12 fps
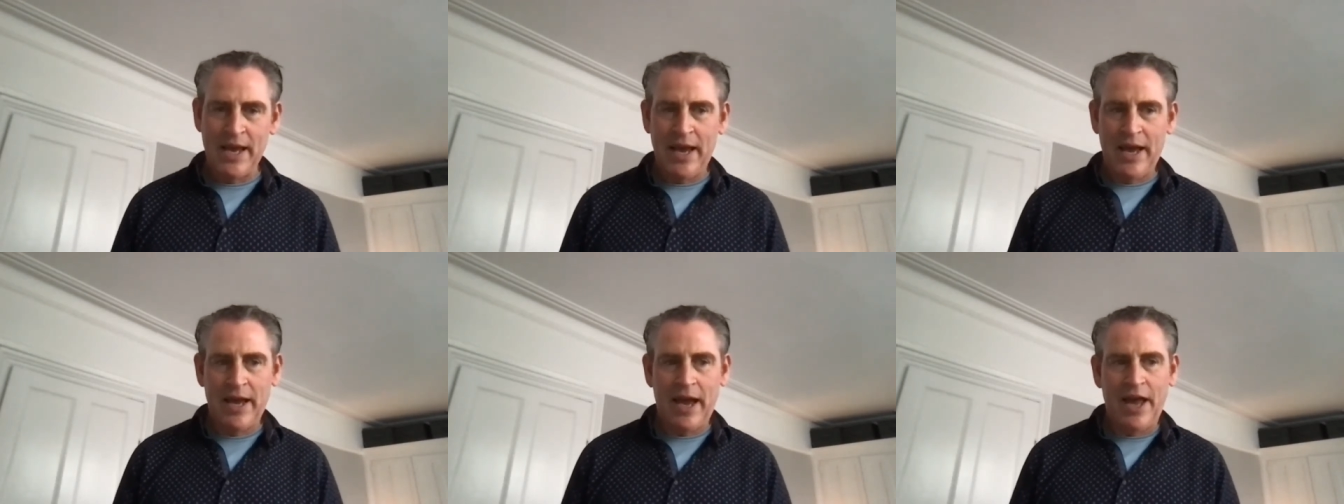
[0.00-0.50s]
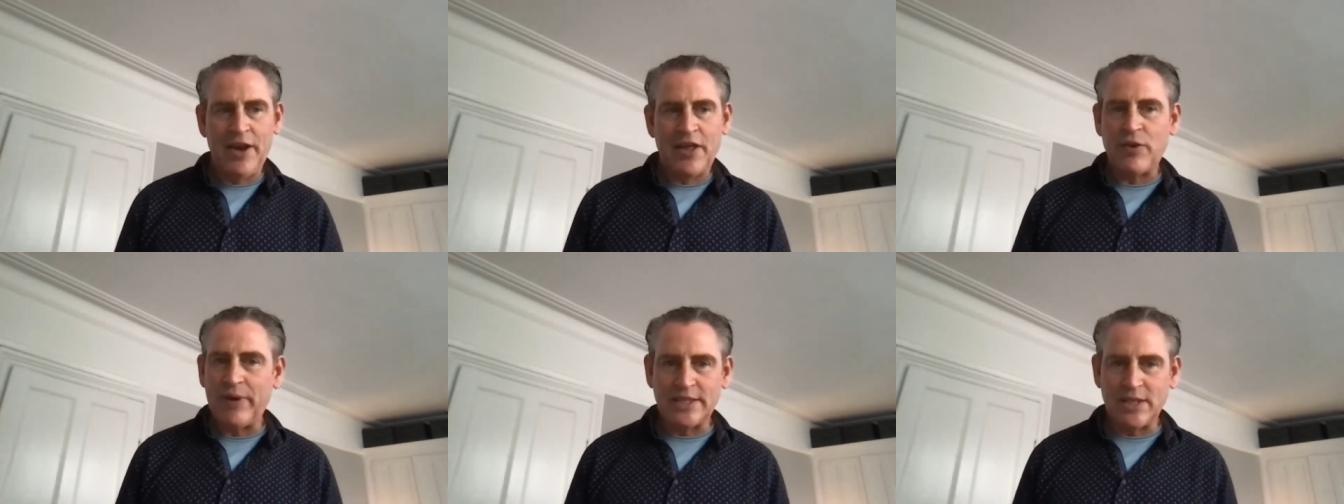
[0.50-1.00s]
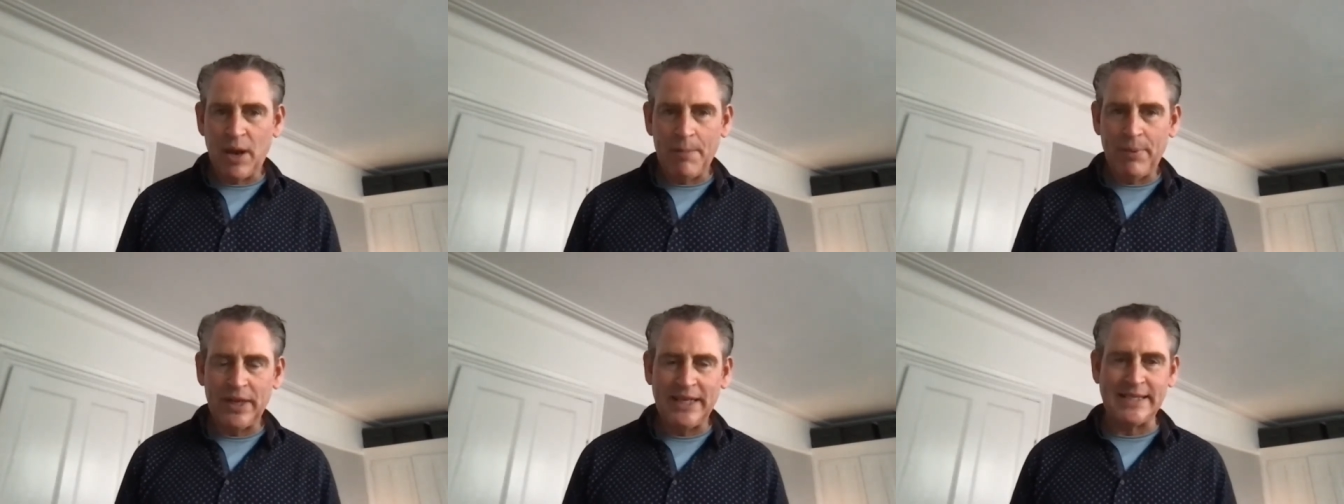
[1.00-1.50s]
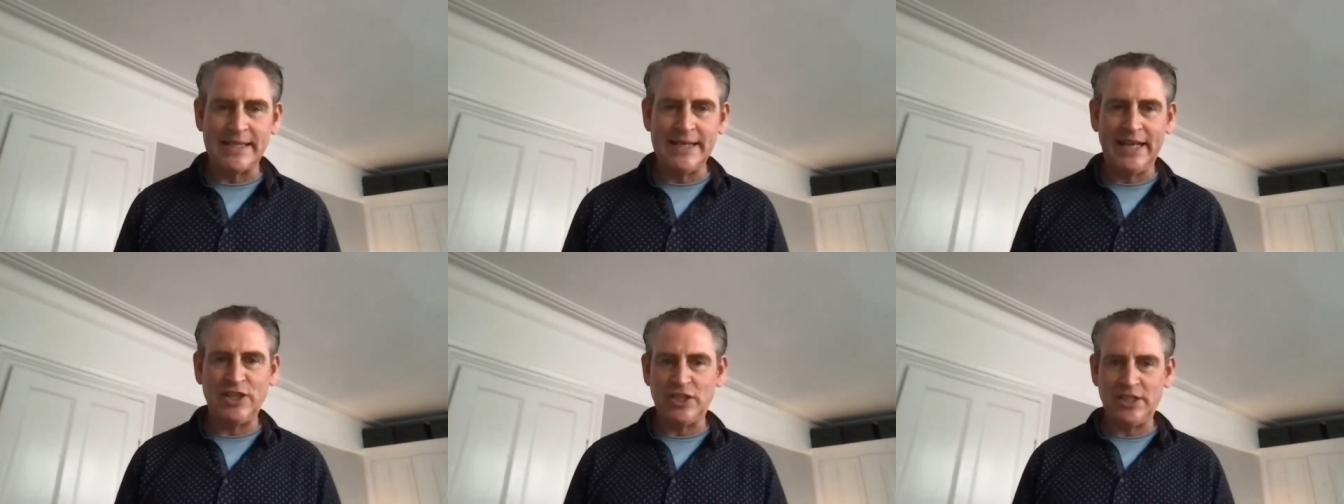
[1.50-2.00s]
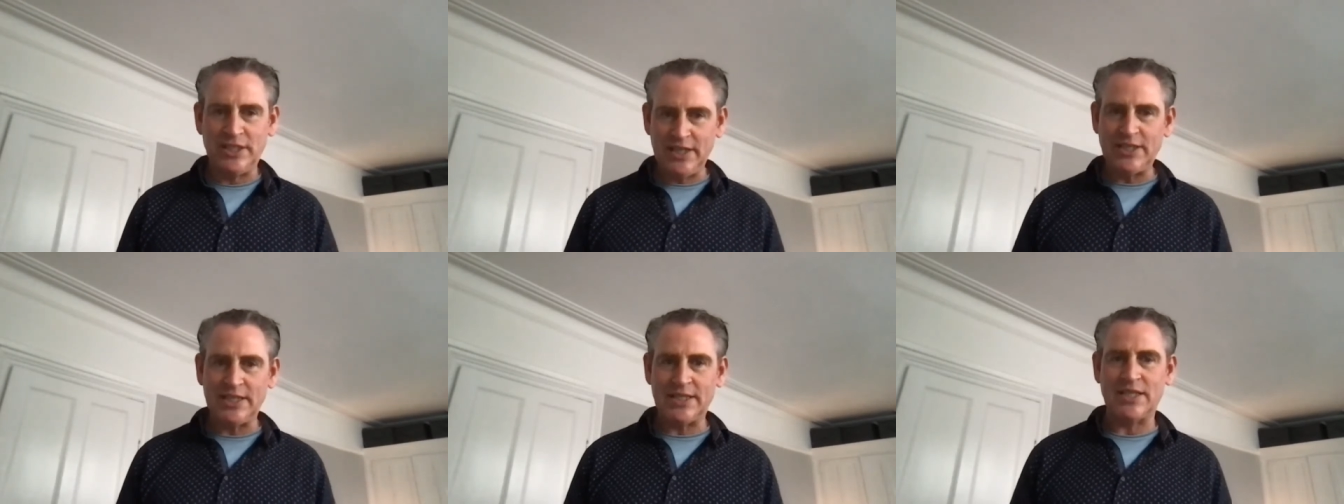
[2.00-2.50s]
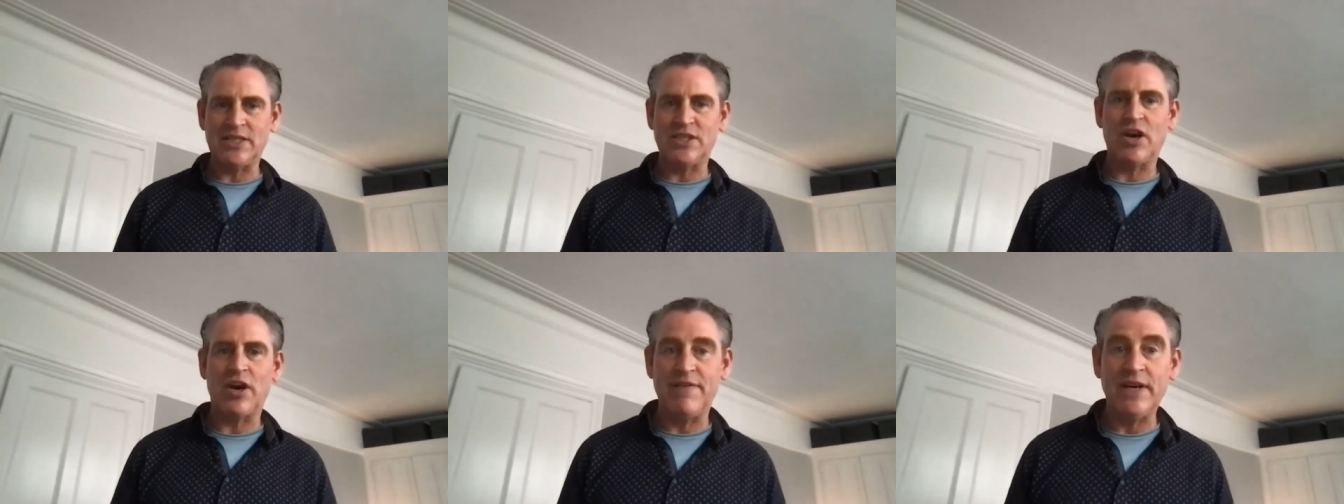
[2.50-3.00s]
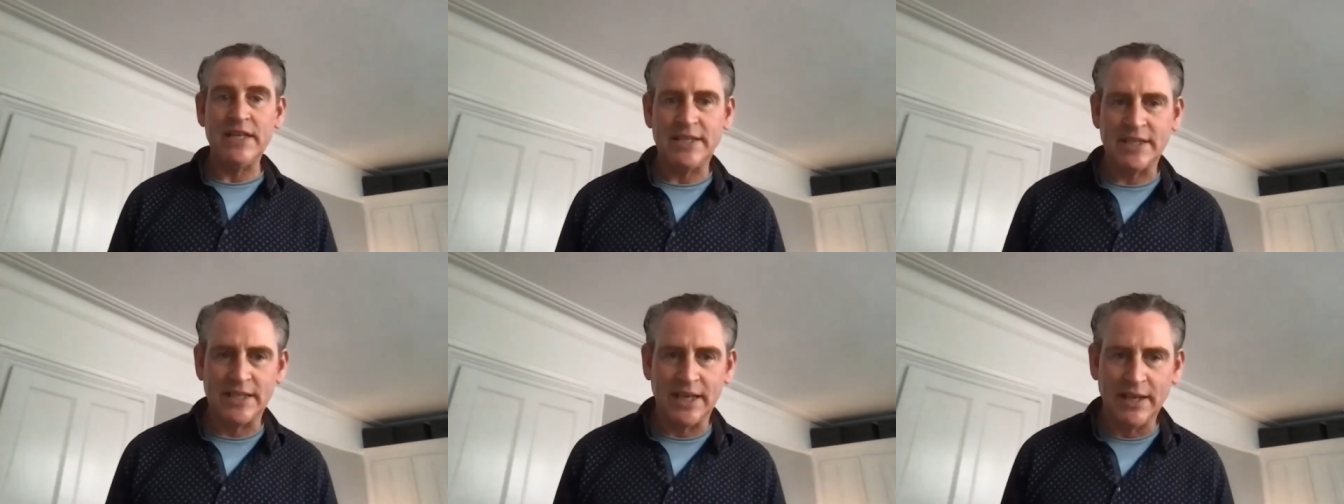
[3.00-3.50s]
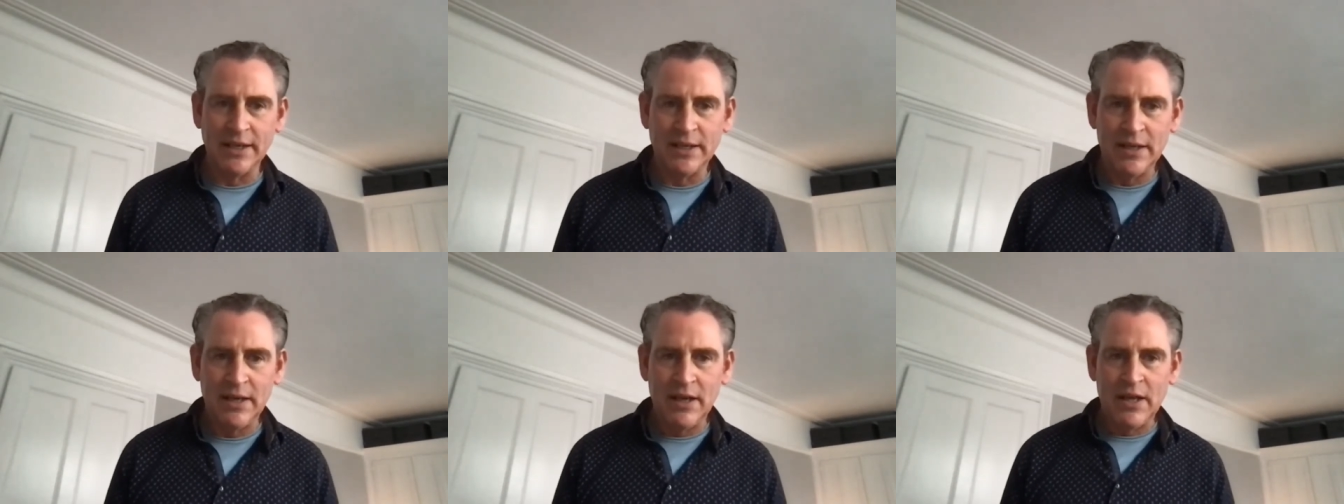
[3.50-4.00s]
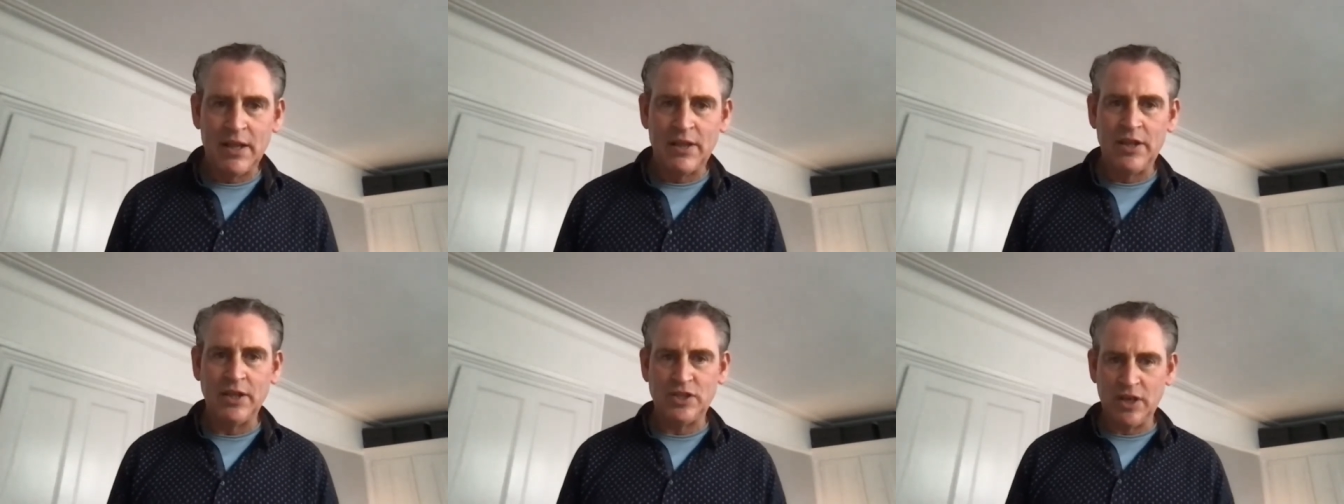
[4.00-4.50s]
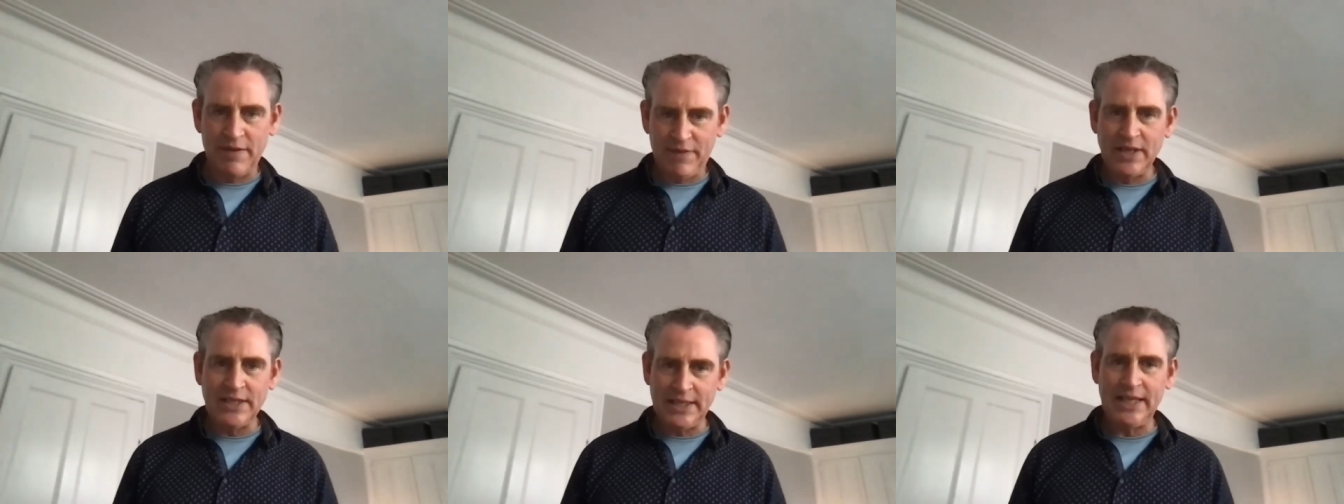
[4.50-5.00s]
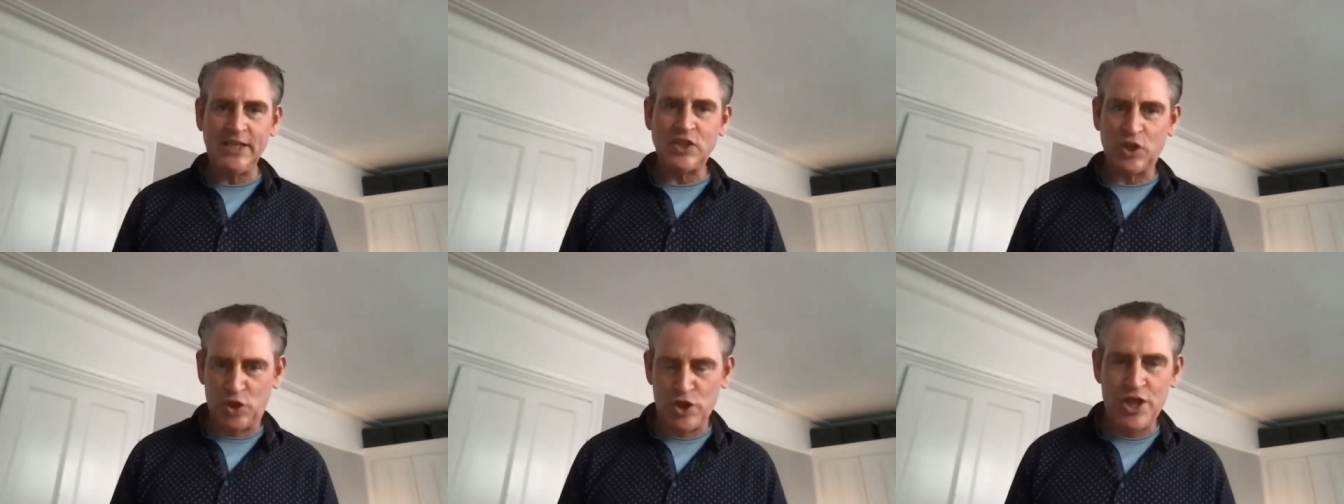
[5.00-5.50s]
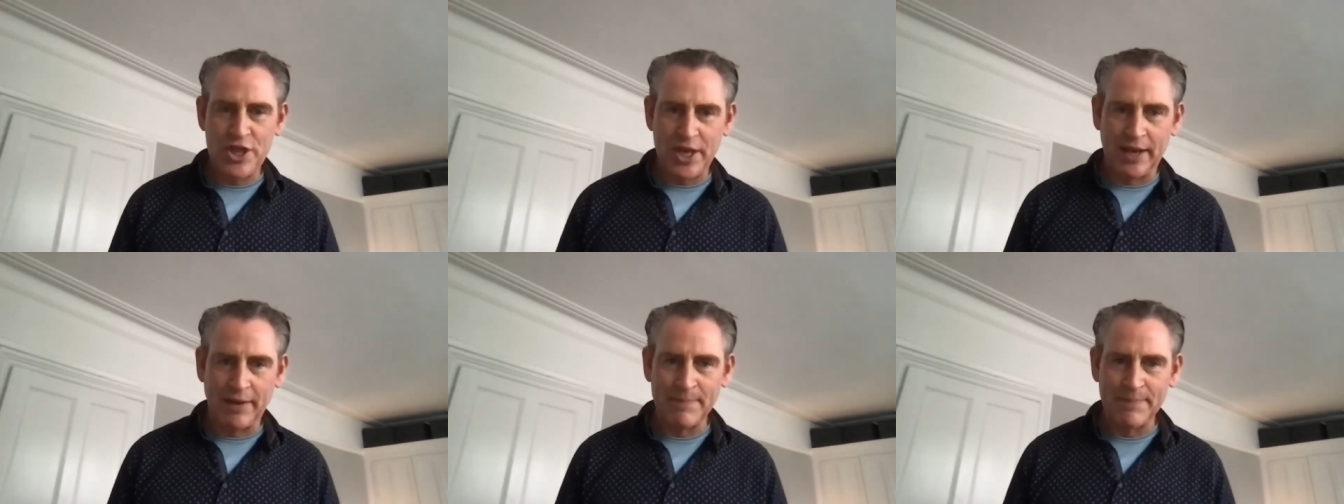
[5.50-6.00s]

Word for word: Uh, another example is nature teaches us diversity, that diversity is a good thing.